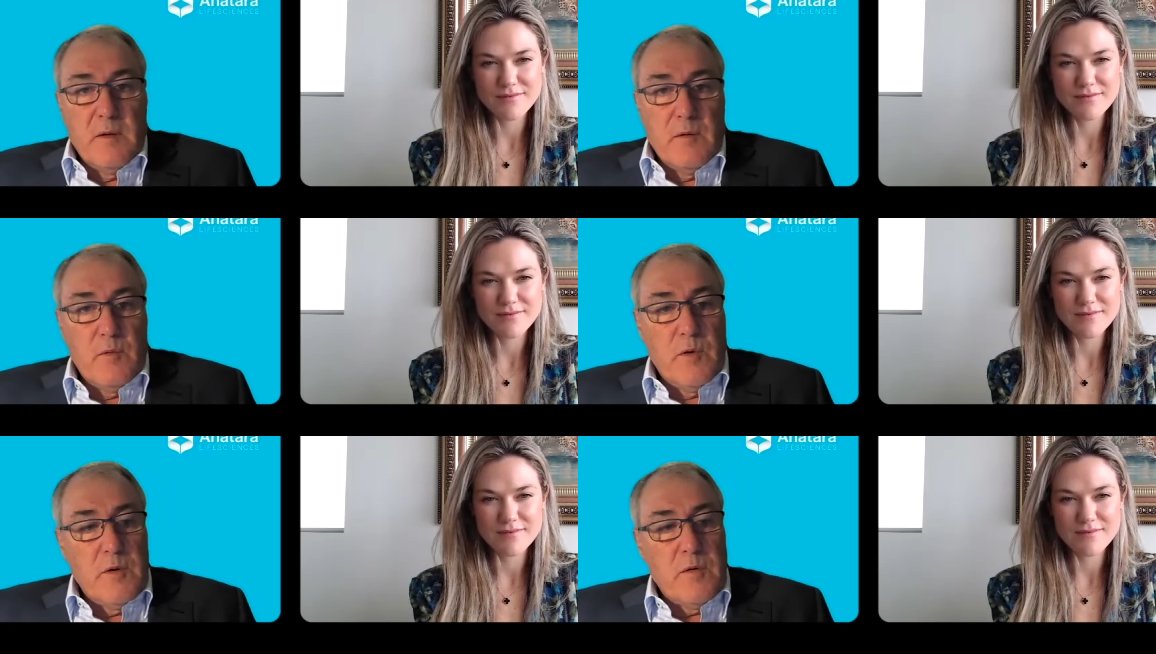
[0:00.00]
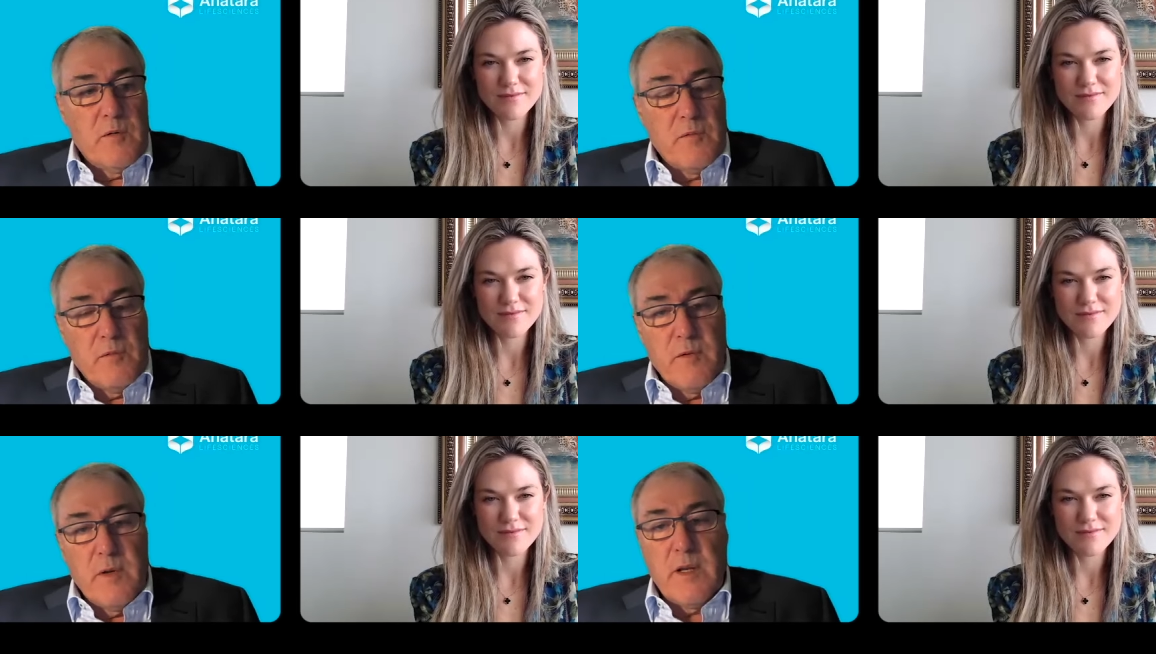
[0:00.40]

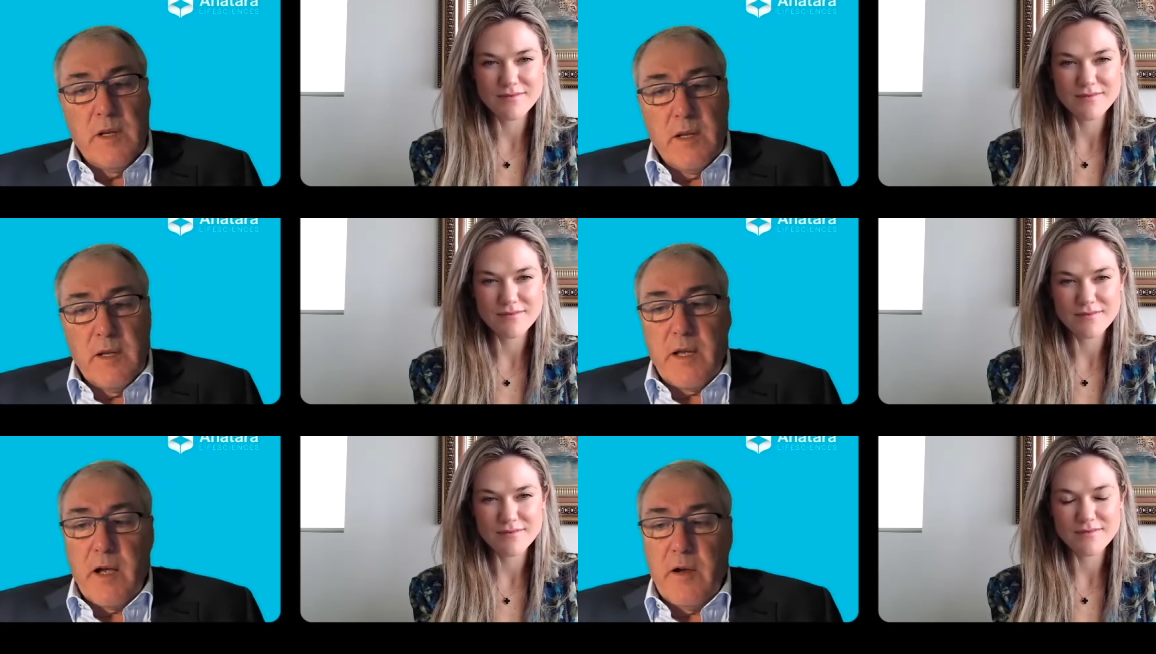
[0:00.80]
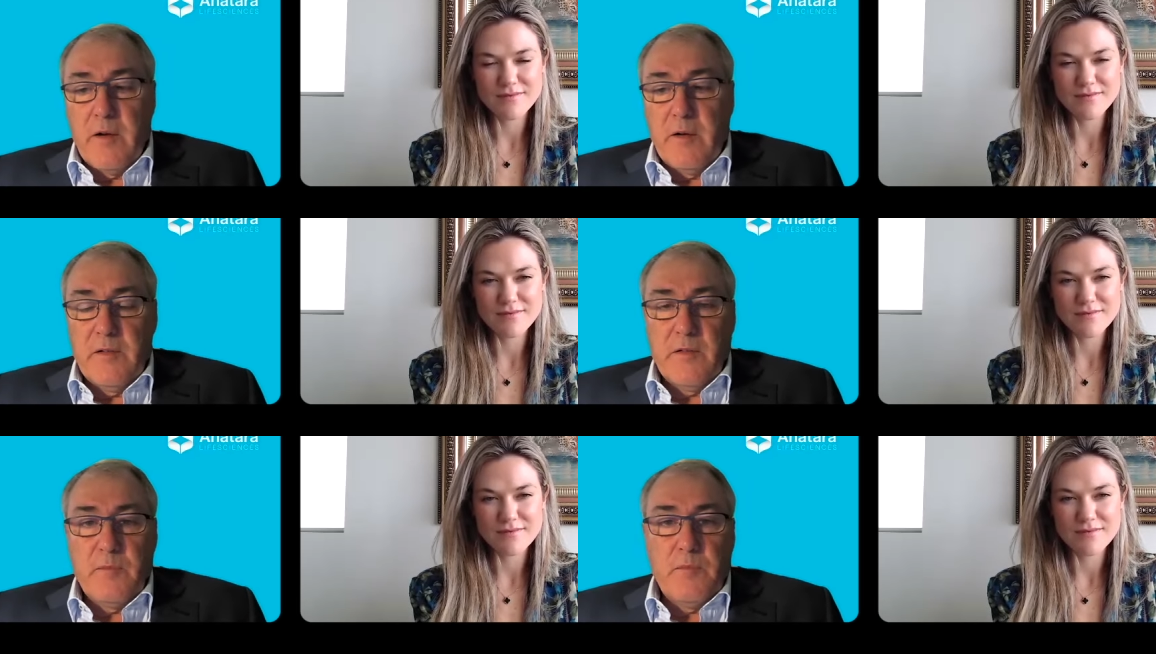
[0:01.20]
Speaker 1: we're really
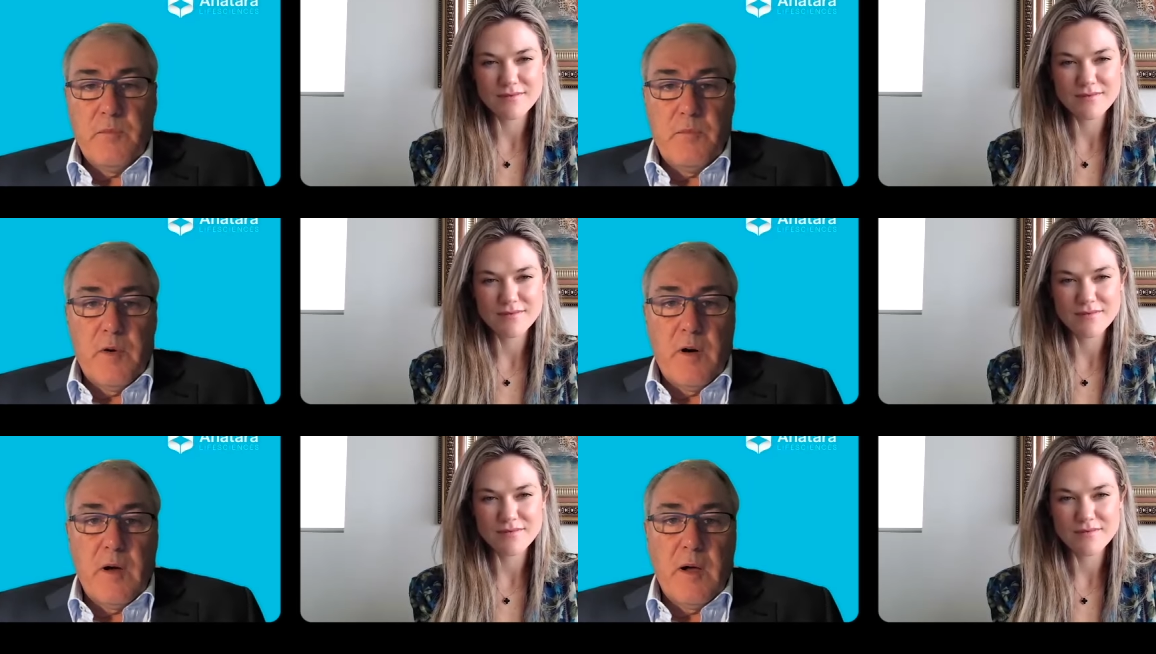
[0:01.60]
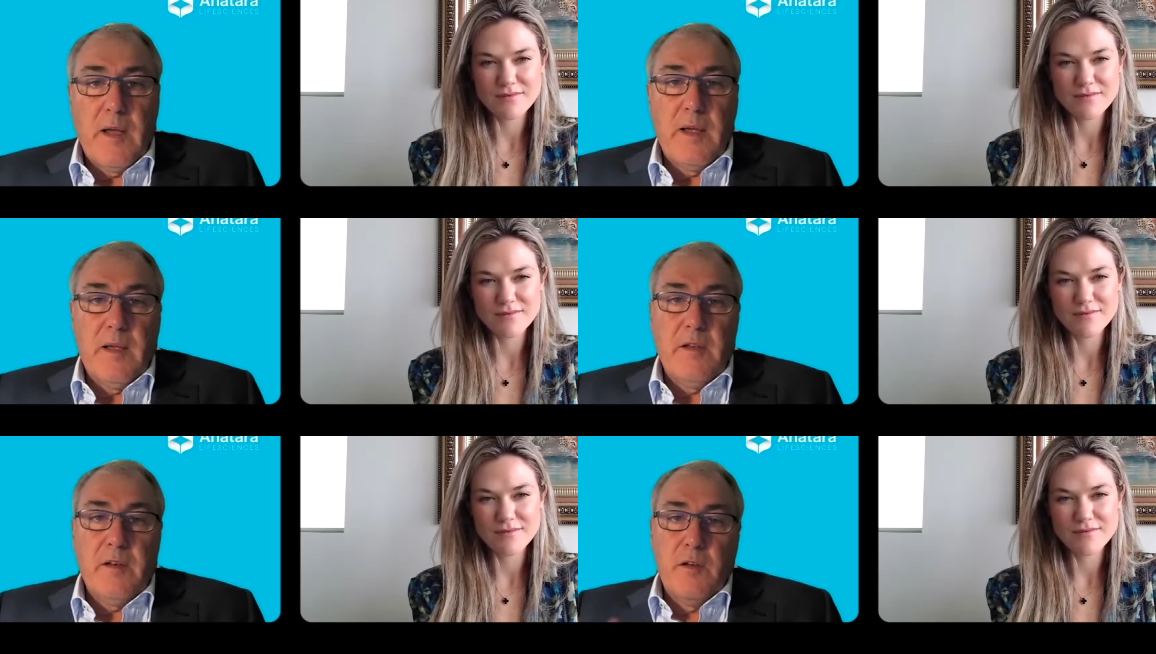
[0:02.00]
encouraged
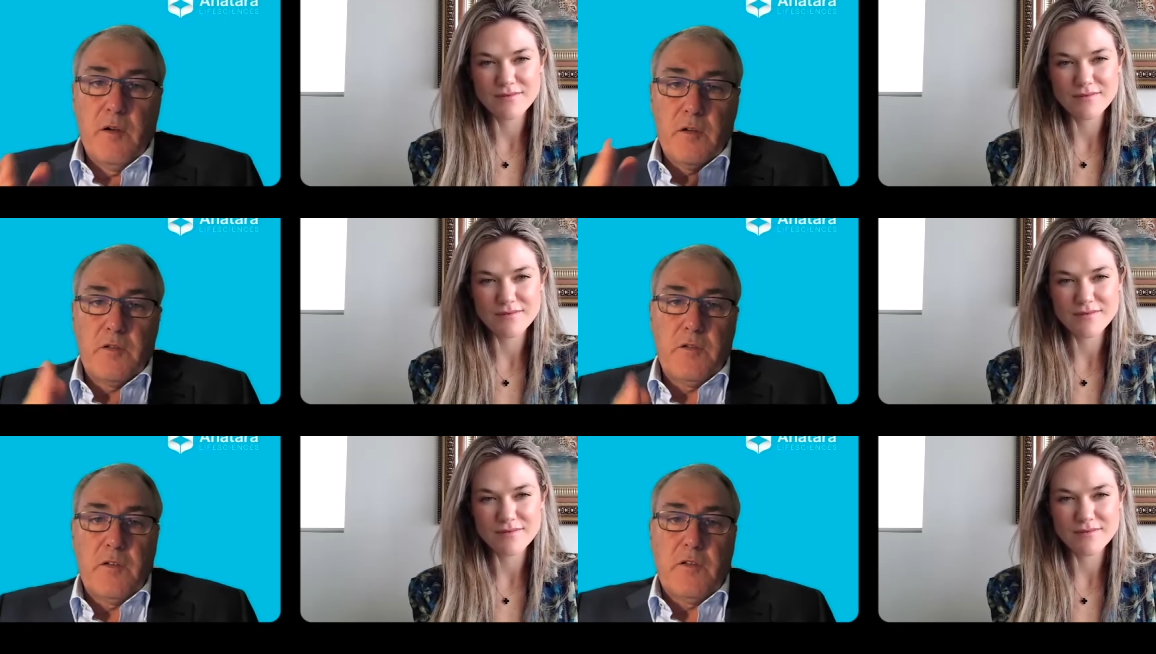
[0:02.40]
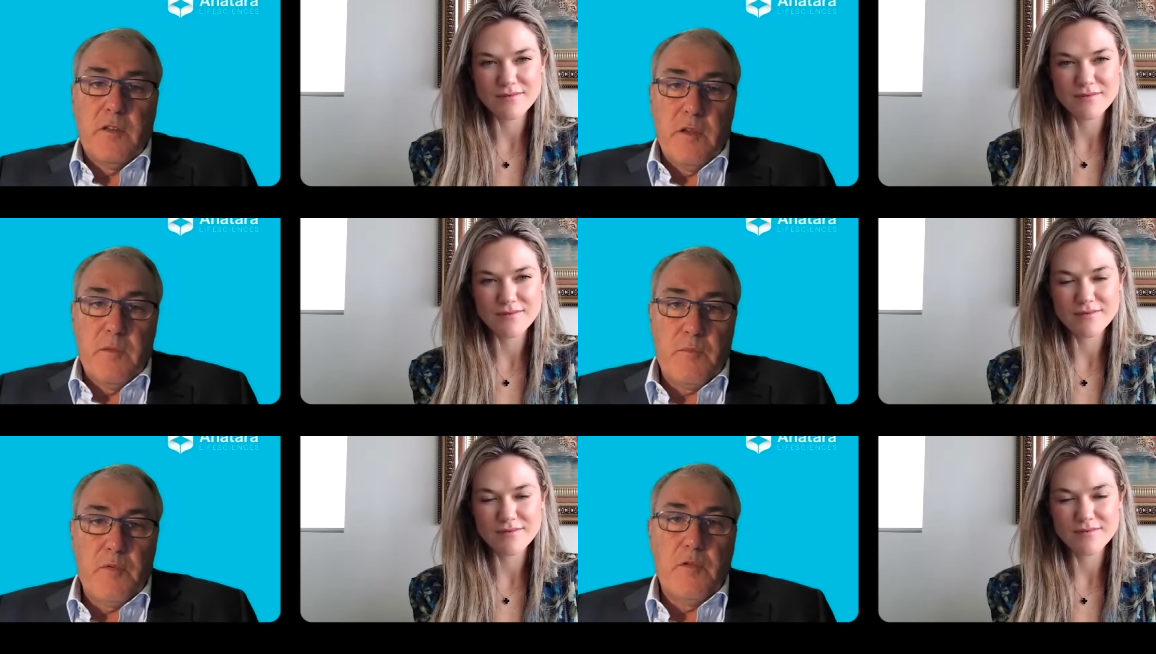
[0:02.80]
by not just
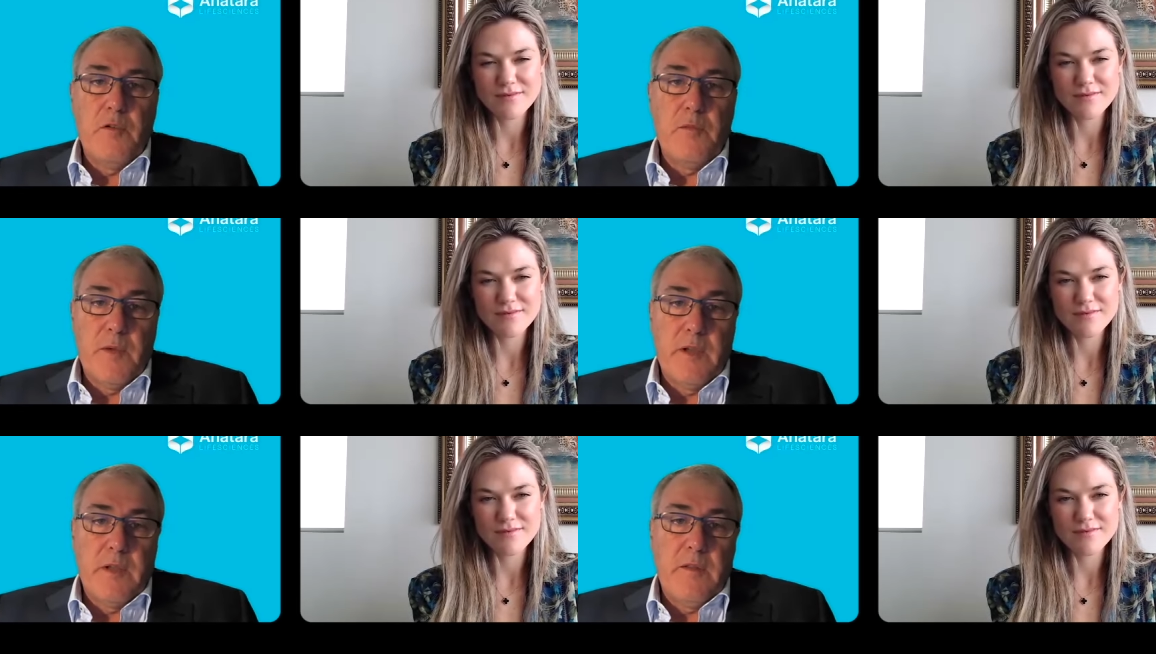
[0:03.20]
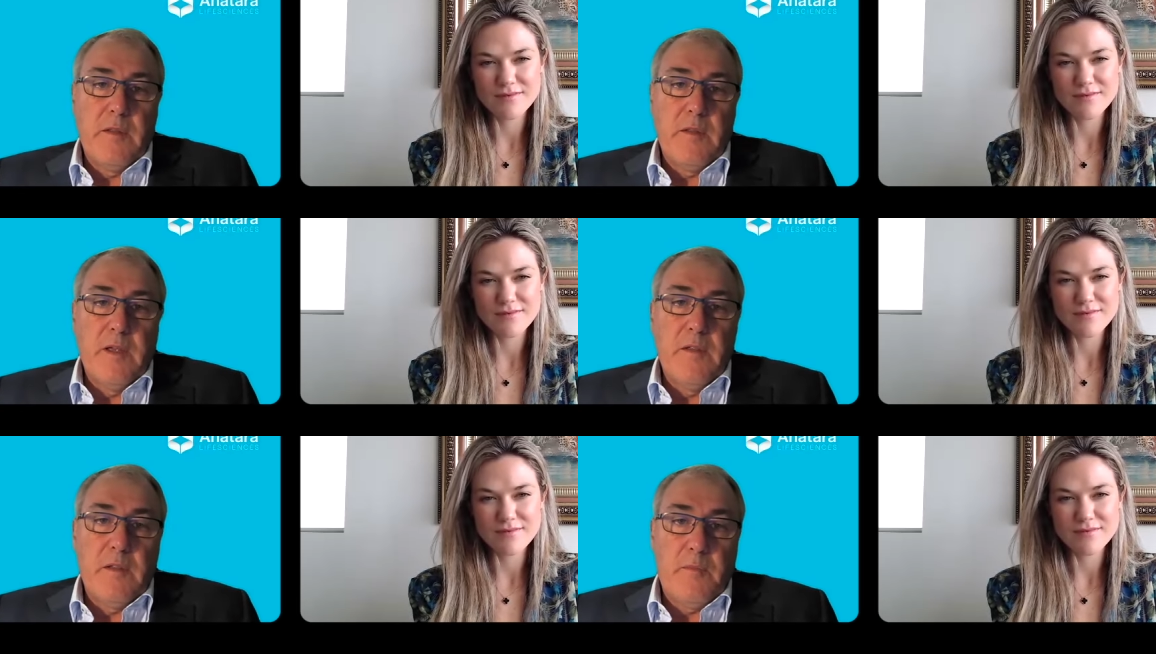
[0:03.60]
the improvement
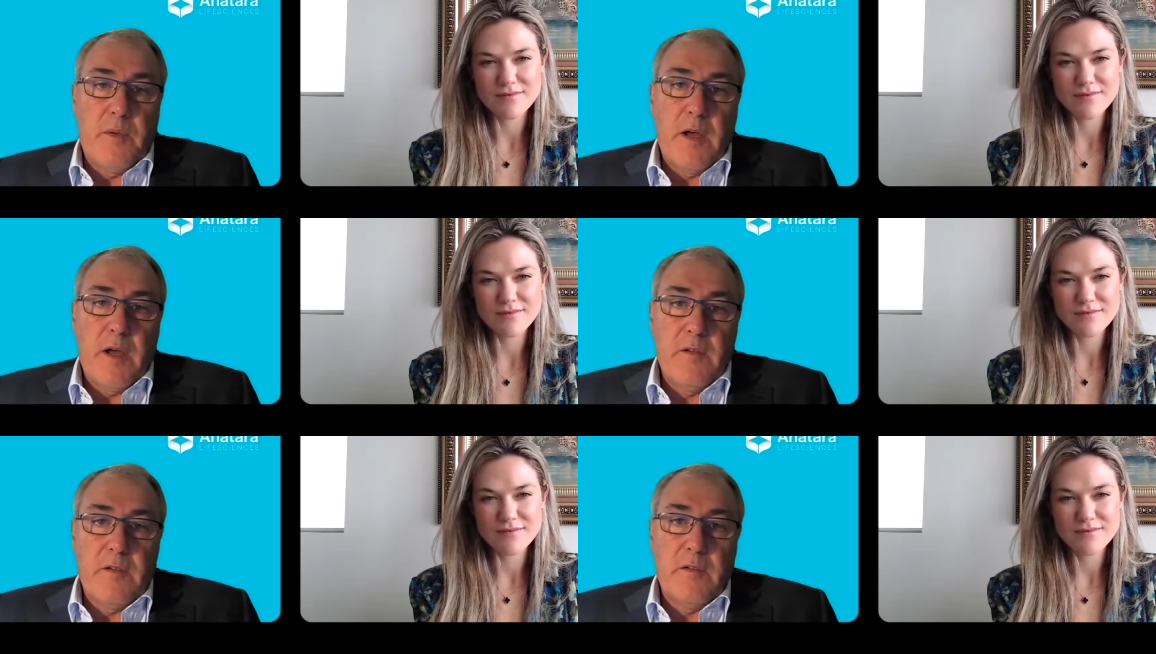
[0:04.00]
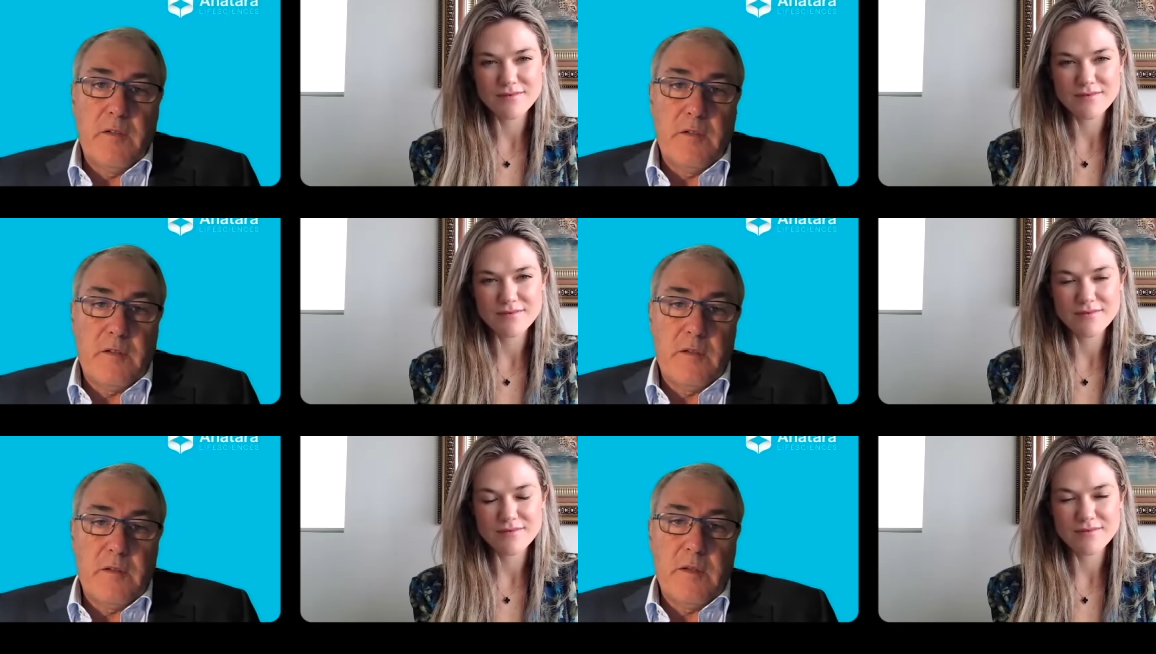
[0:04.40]
in, in the
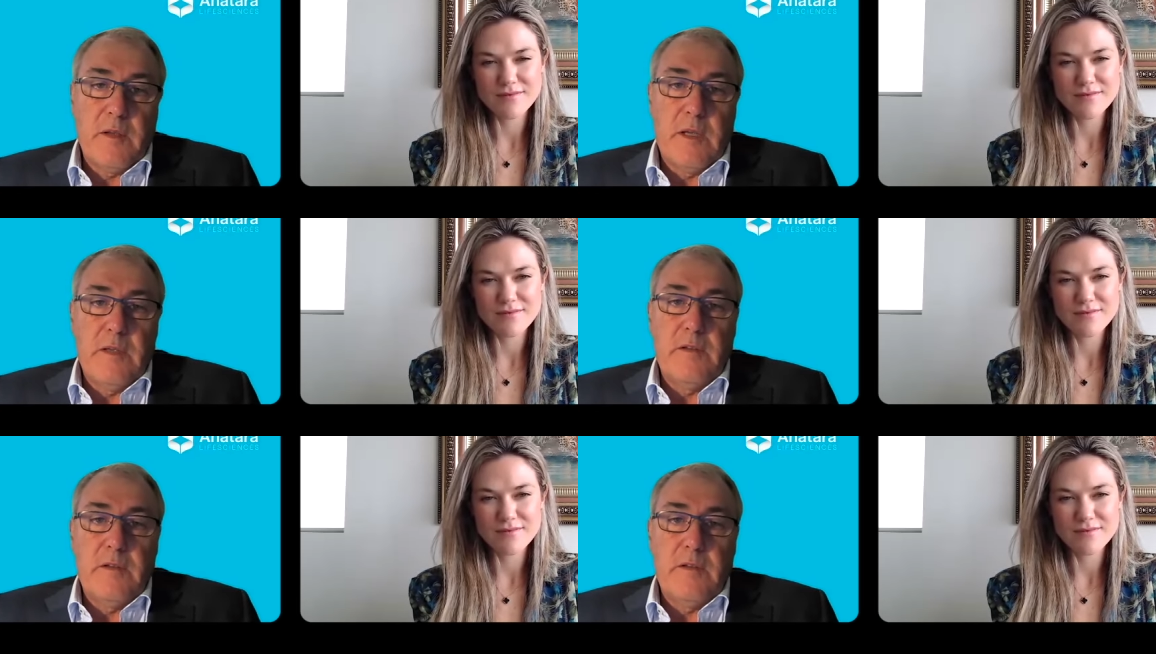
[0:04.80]
patient's